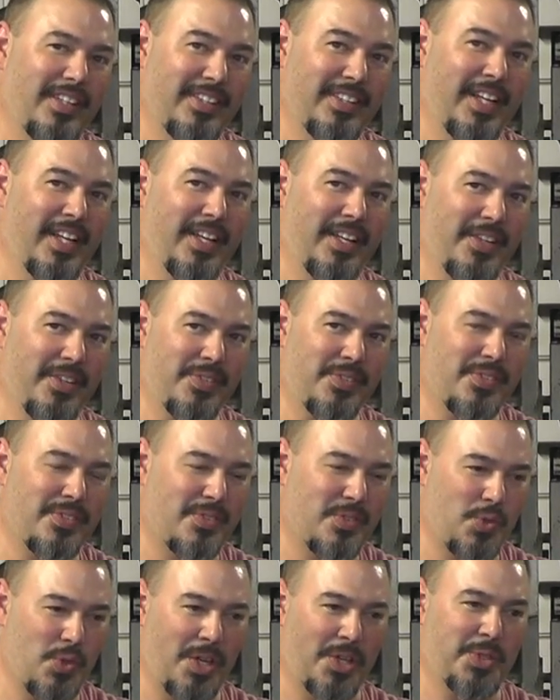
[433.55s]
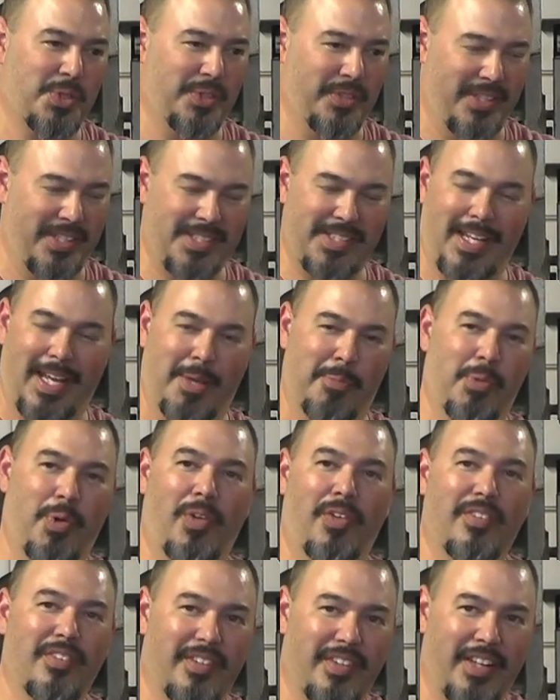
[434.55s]
that it is structurally
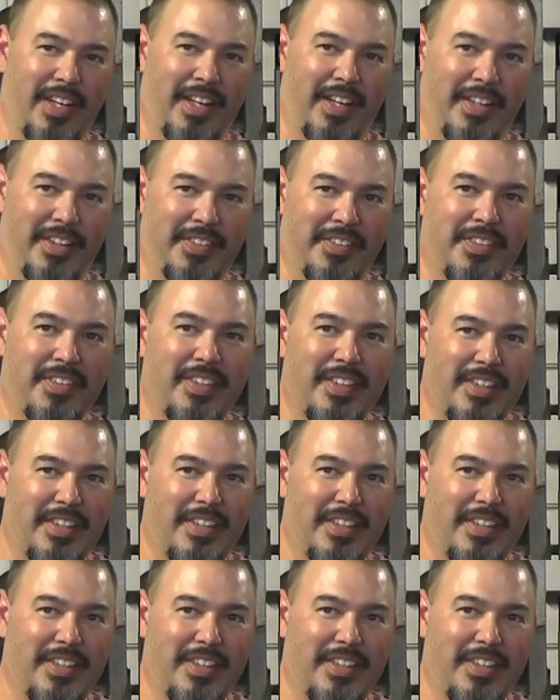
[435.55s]
stable and